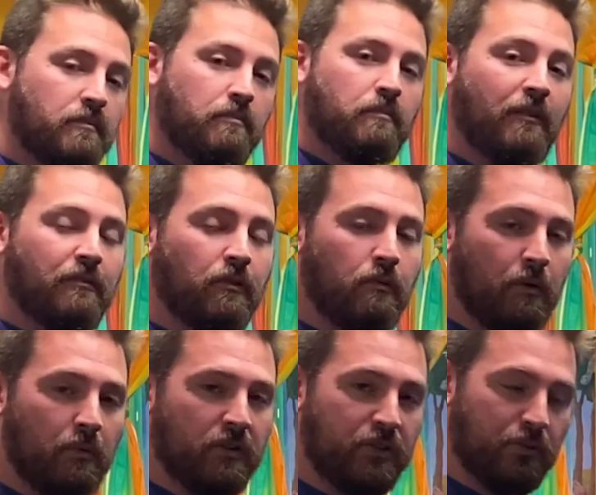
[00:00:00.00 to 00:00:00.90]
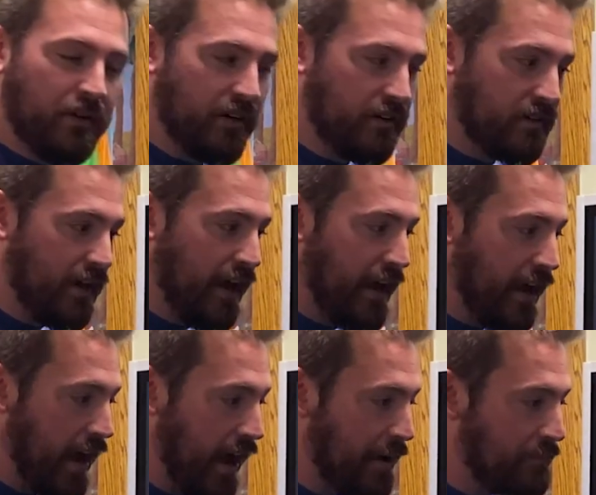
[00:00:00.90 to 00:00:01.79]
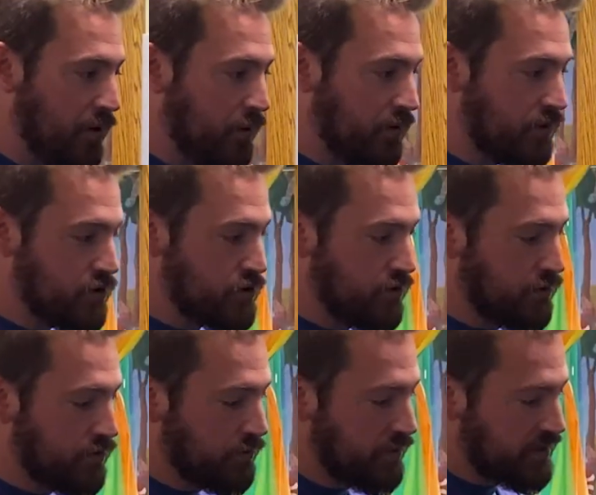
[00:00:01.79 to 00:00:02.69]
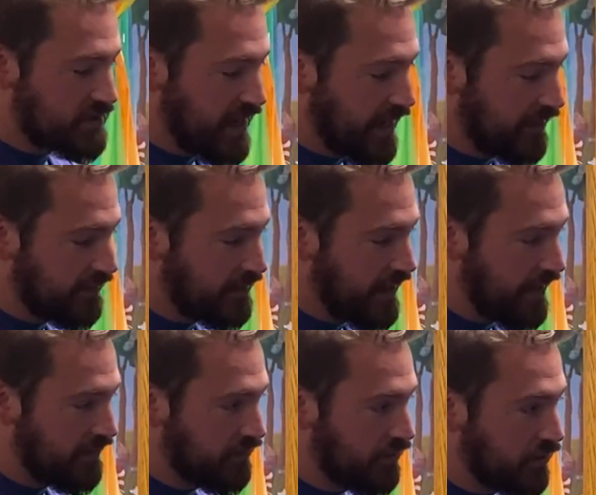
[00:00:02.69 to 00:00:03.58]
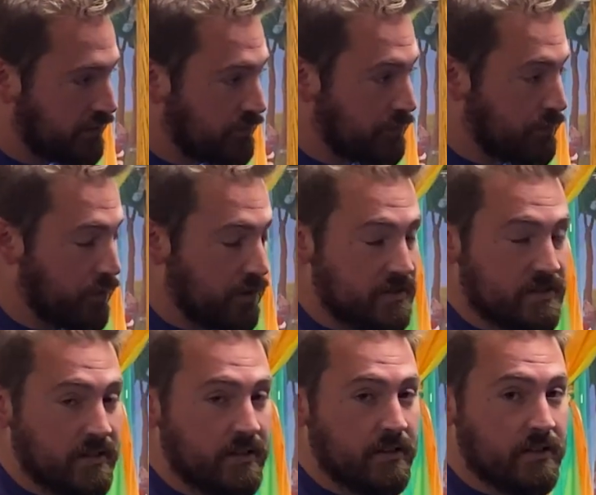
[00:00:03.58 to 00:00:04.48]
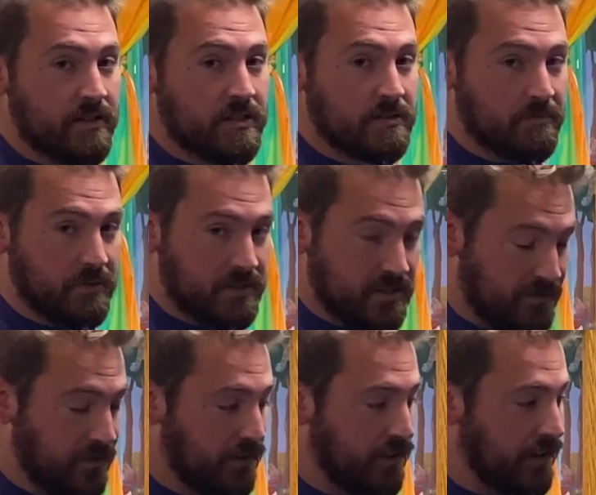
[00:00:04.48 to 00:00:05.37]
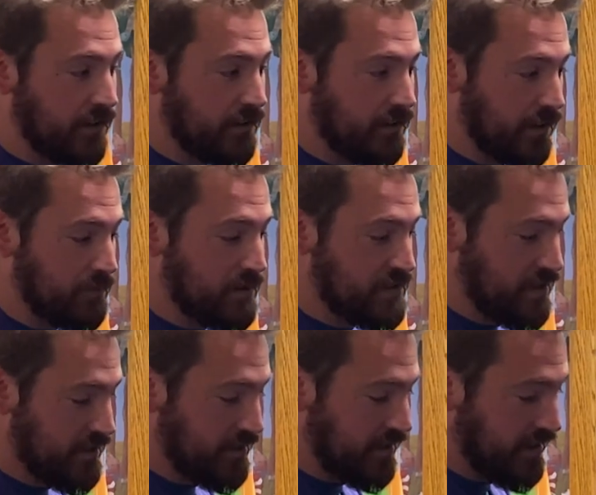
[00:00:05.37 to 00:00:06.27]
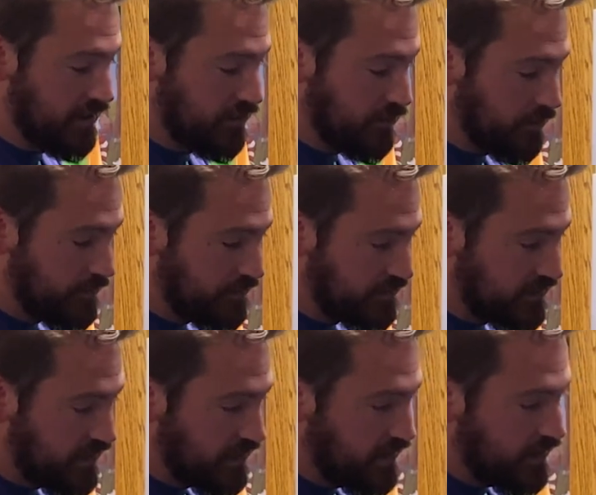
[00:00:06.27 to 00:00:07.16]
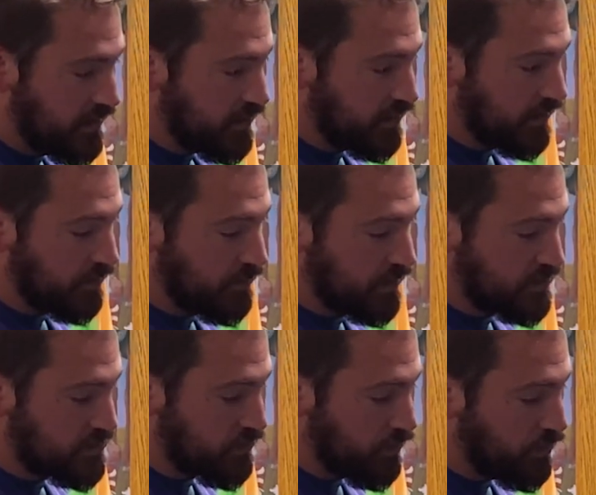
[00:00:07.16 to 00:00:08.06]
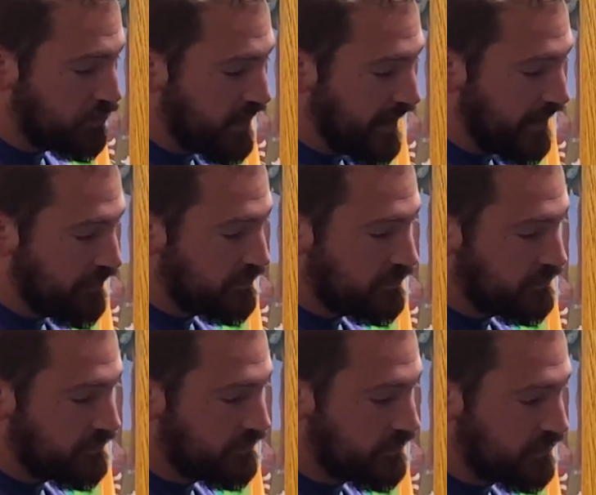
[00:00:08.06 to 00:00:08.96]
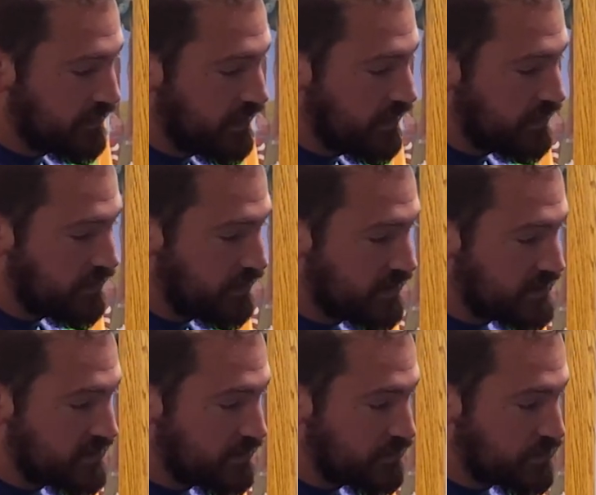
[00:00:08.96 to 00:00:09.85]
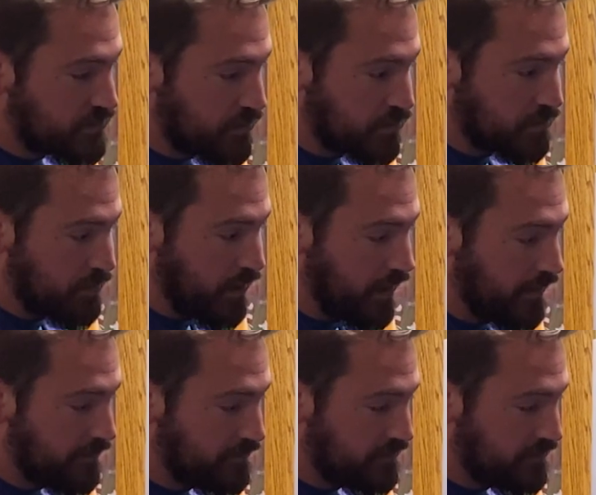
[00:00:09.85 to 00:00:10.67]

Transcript: But for what we're doing here today, I'm going to show you exactly how to look for books specifically that can be sent to Kindle. You're going to want to scroll down to this little search bar.